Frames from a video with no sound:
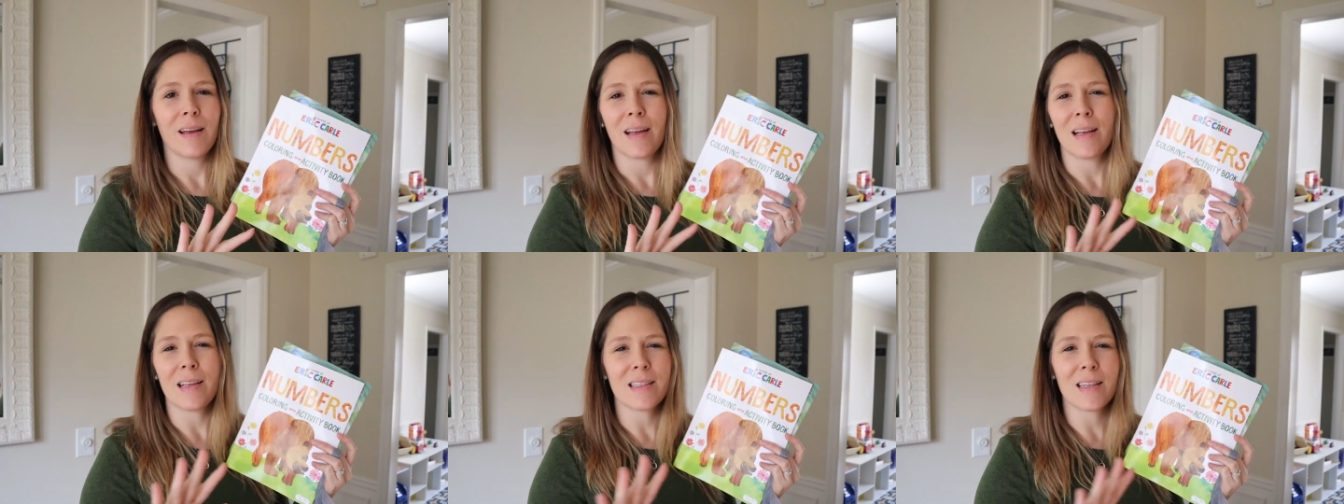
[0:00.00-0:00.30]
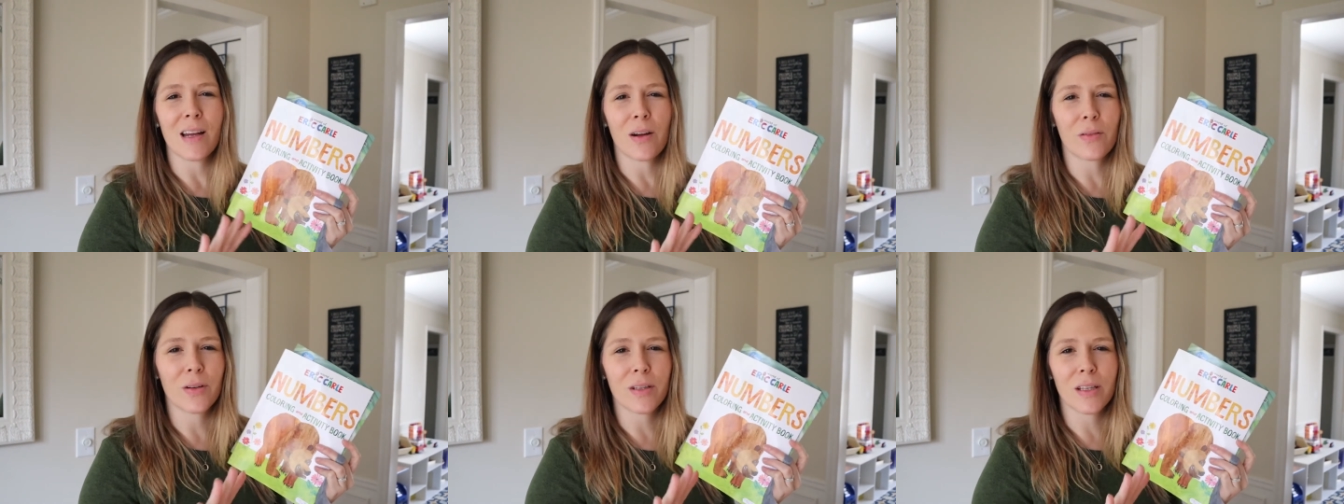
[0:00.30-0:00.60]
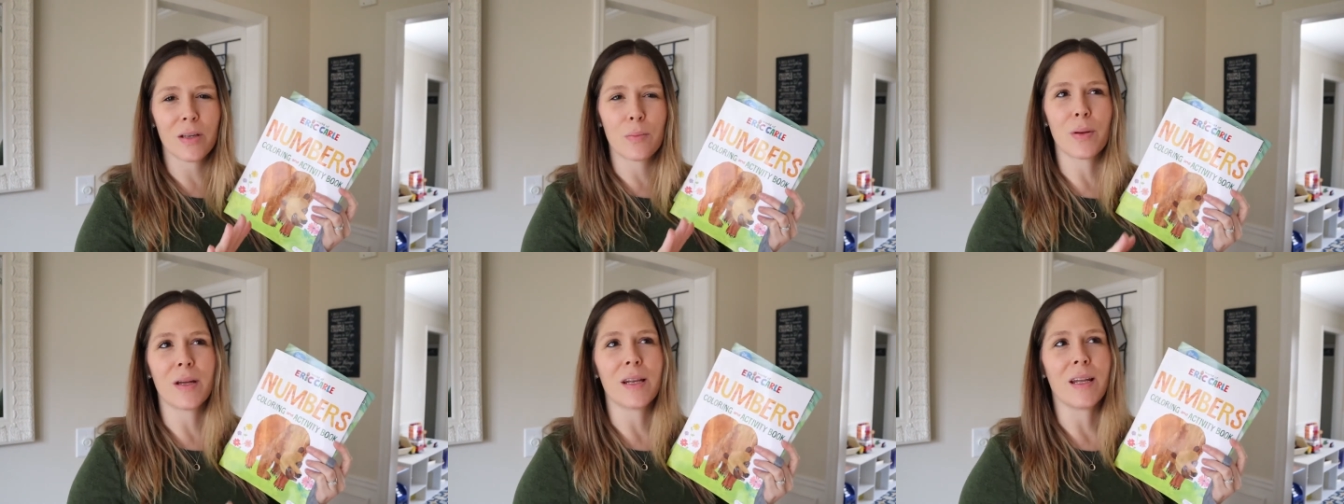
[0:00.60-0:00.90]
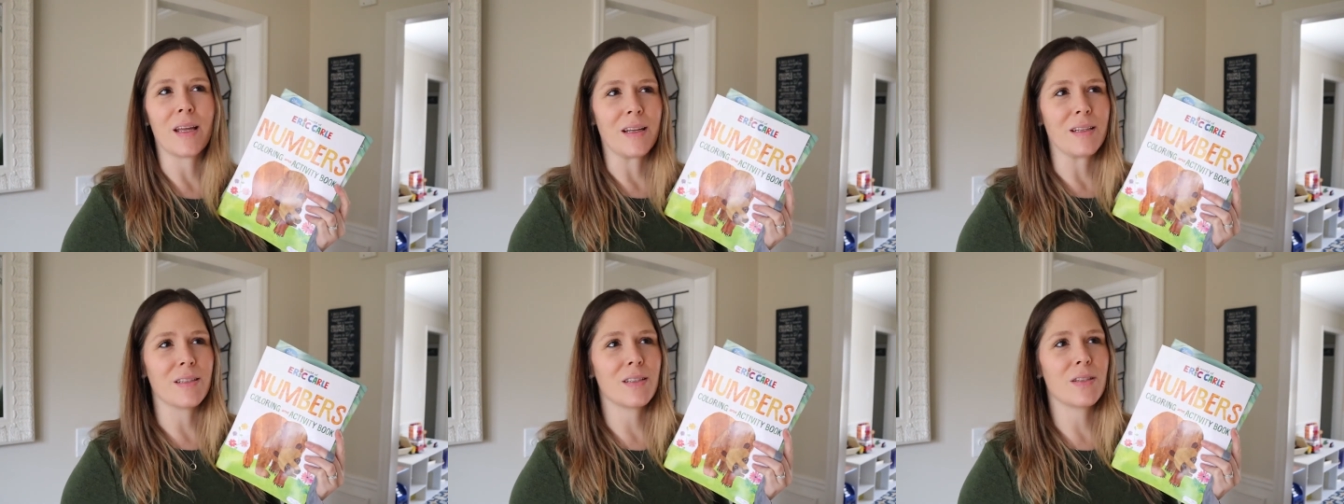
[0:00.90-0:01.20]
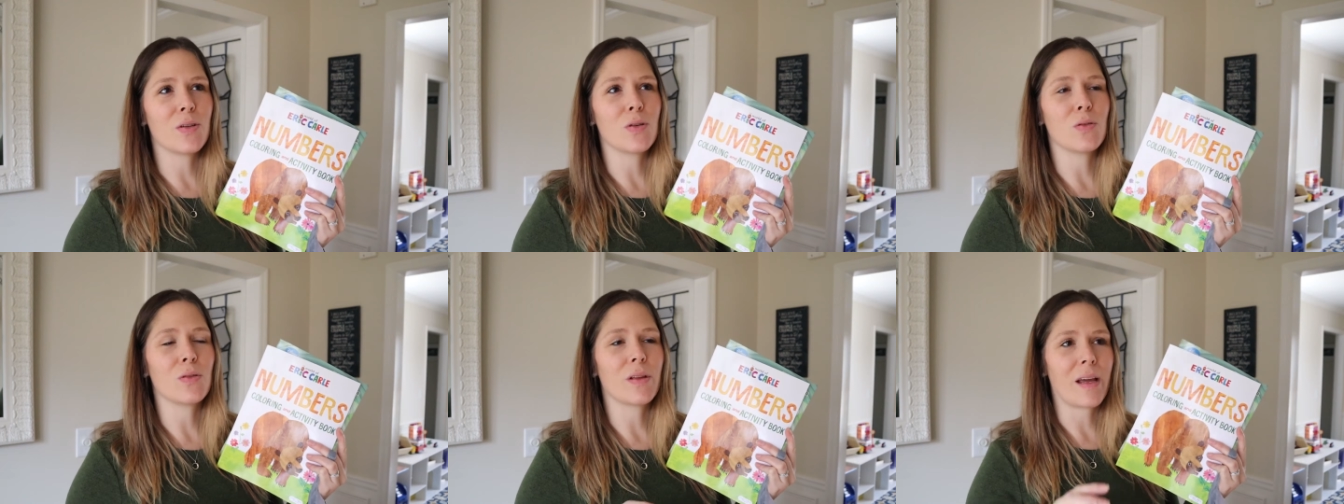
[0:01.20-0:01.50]
He's not really been
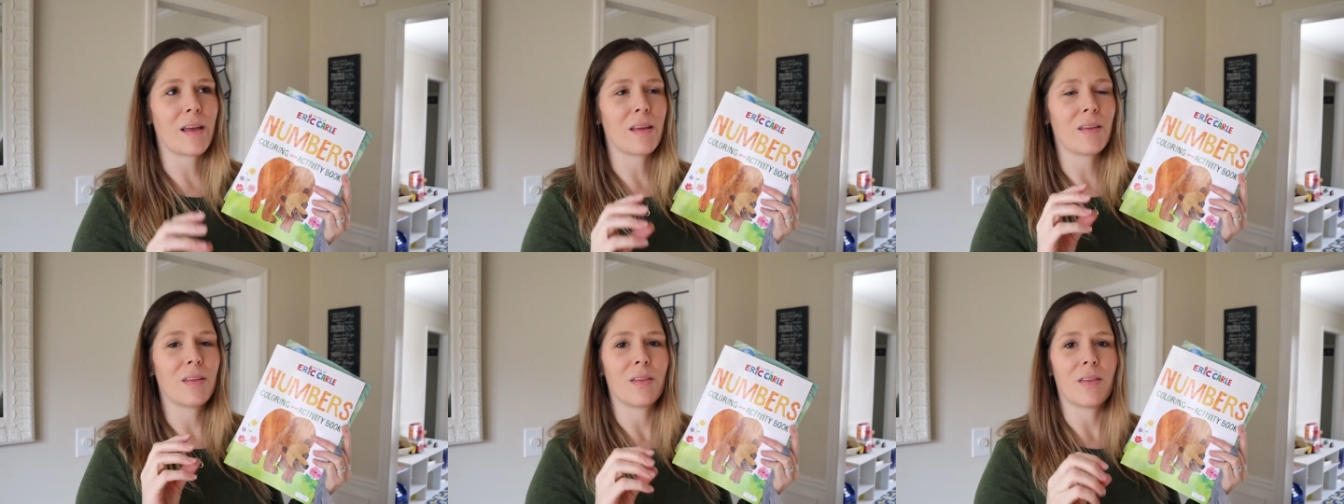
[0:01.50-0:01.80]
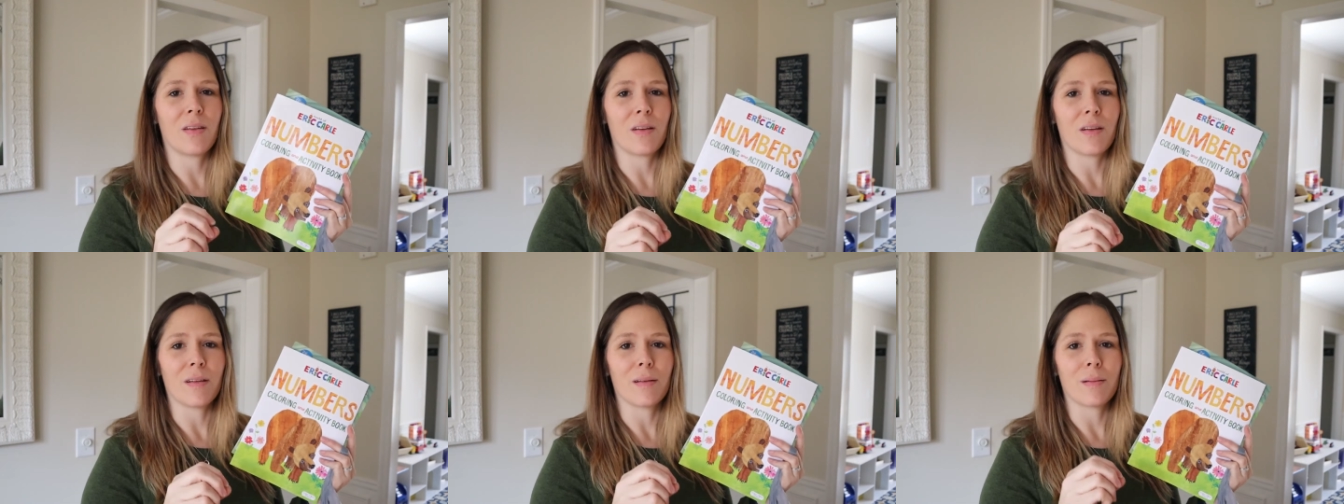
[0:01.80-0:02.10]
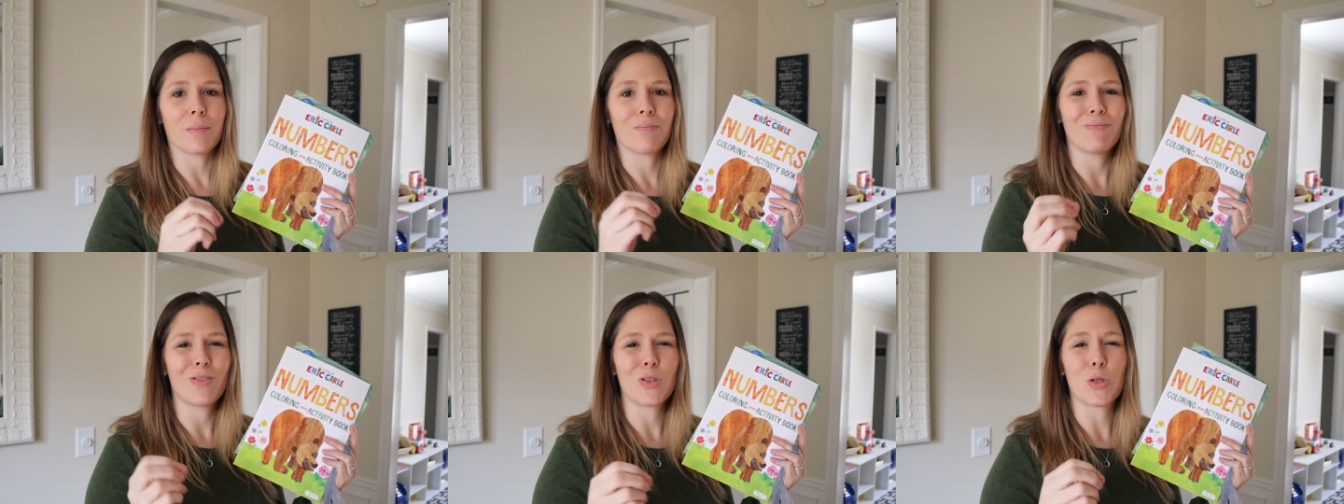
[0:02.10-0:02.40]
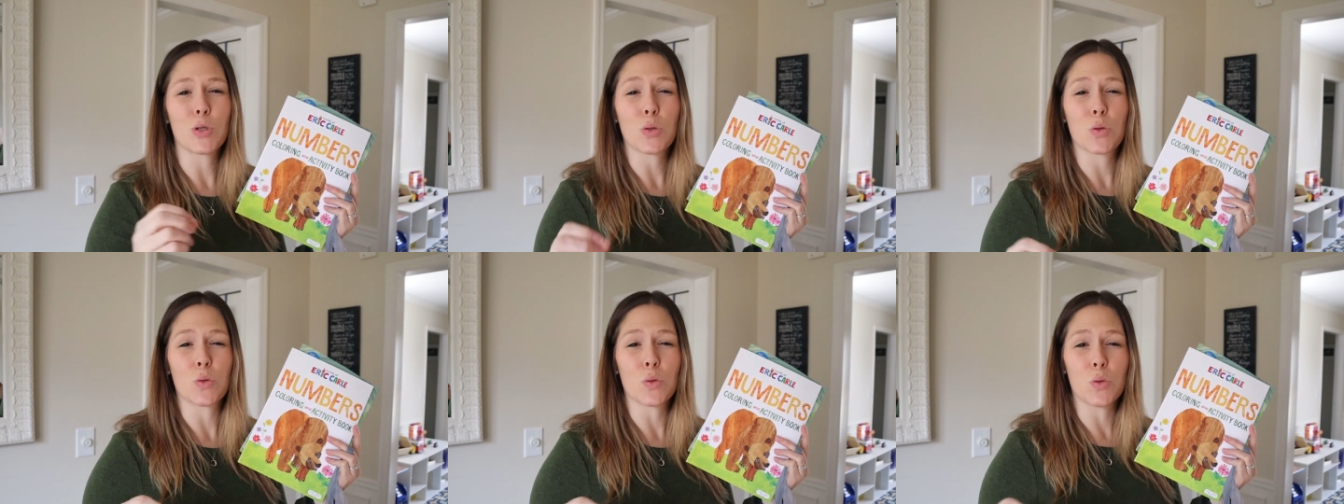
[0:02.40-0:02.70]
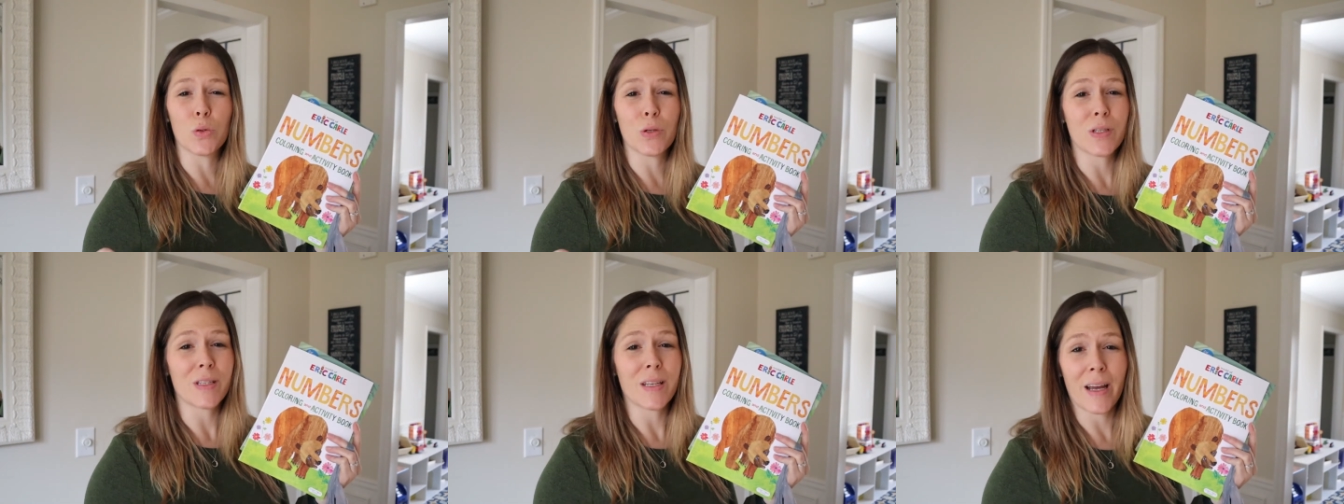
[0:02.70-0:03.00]
into like the
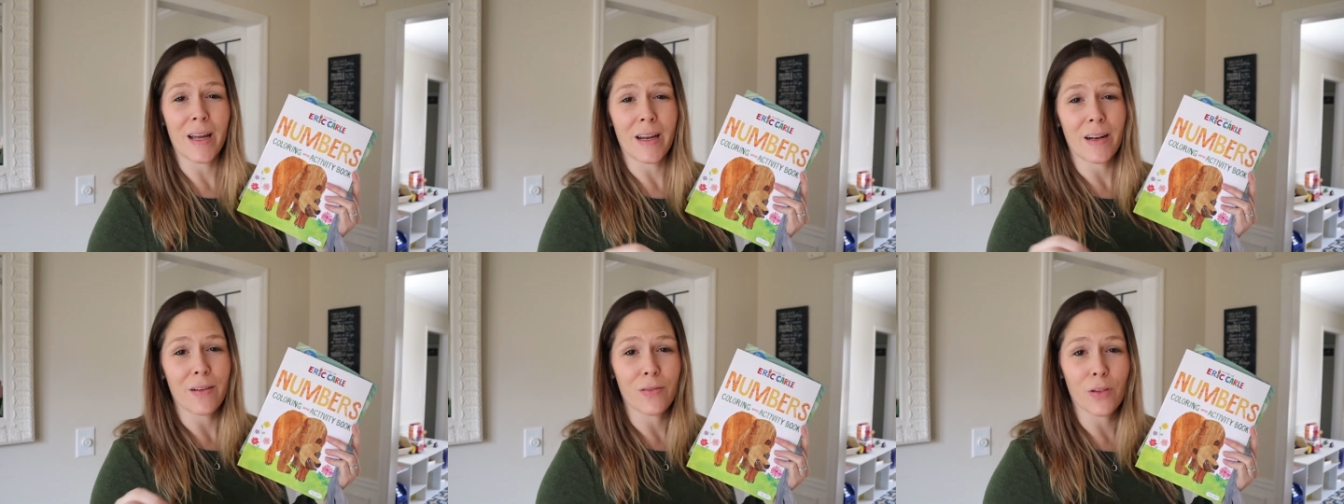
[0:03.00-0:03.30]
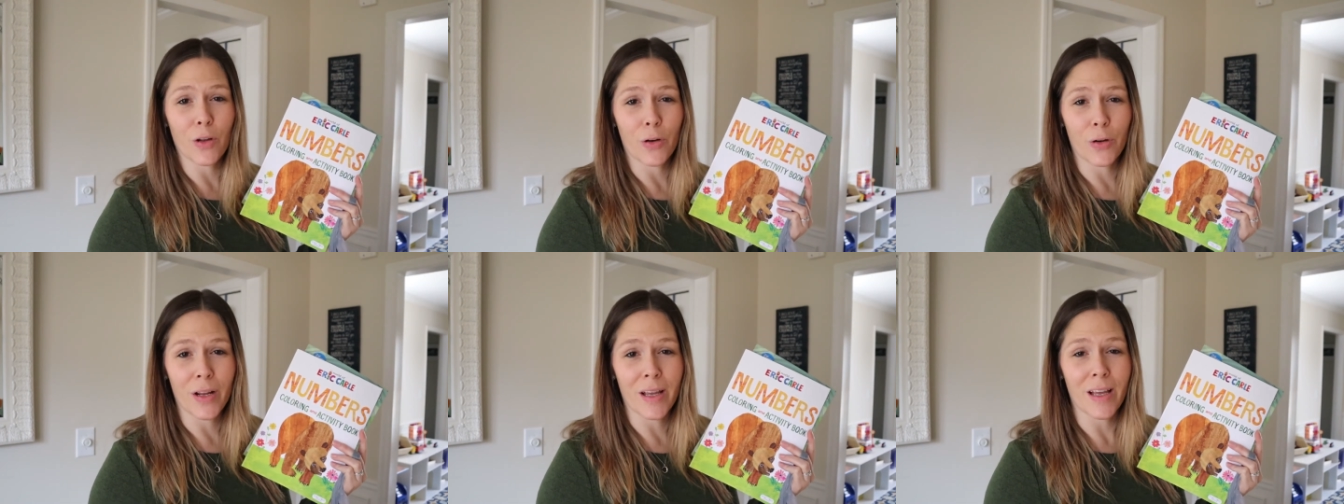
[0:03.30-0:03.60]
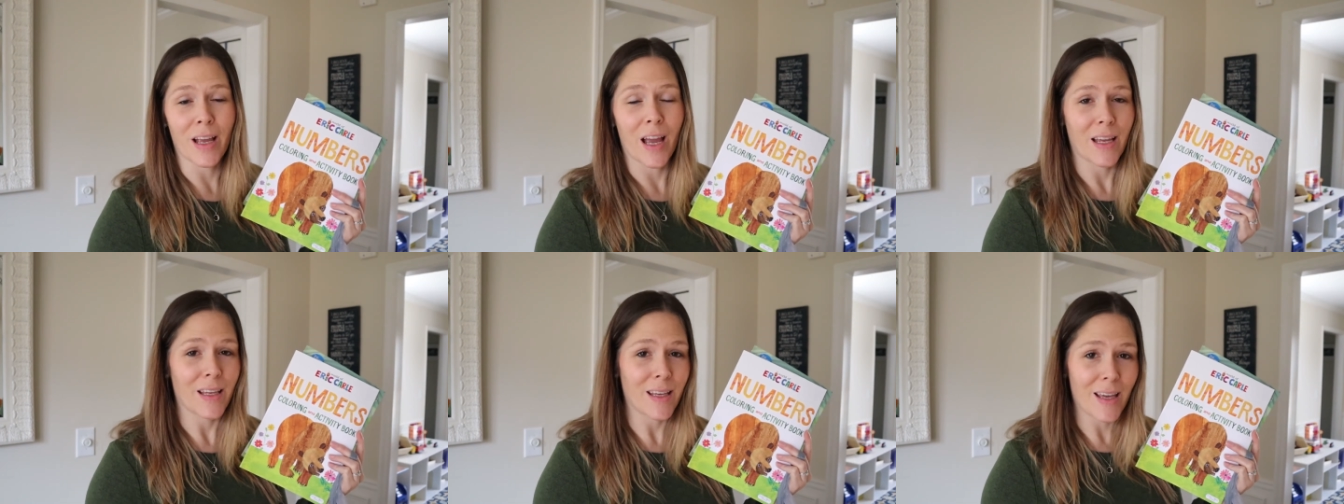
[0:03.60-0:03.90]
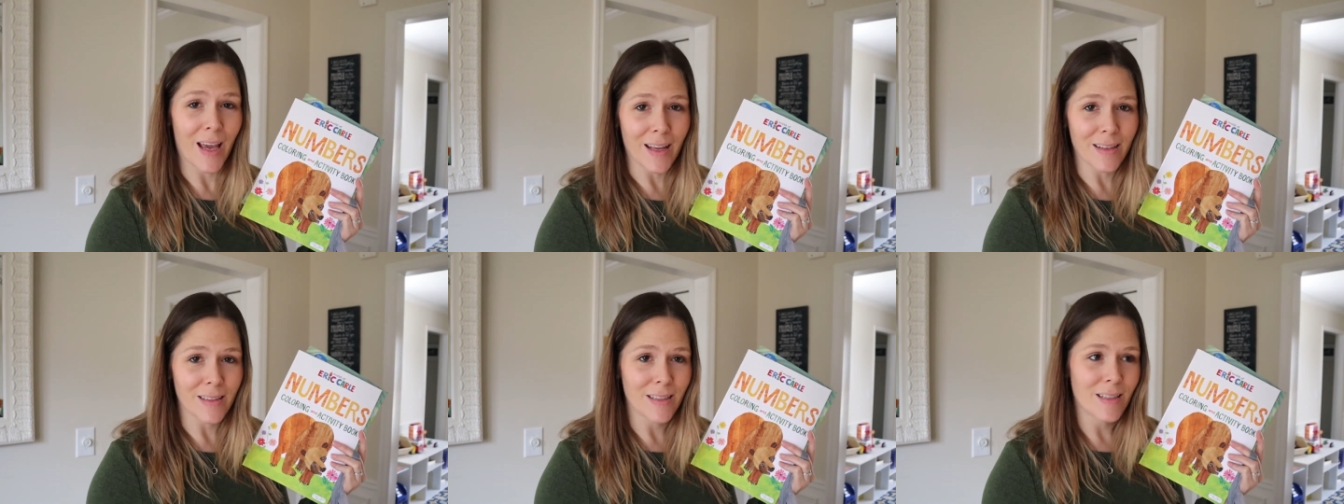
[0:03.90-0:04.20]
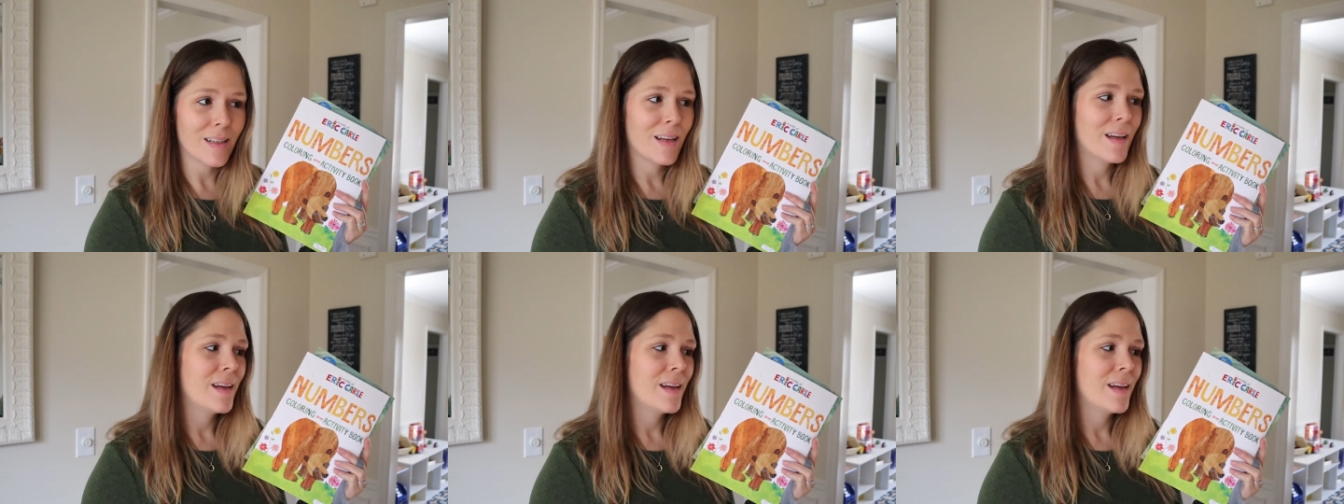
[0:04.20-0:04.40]
school side of learning yet.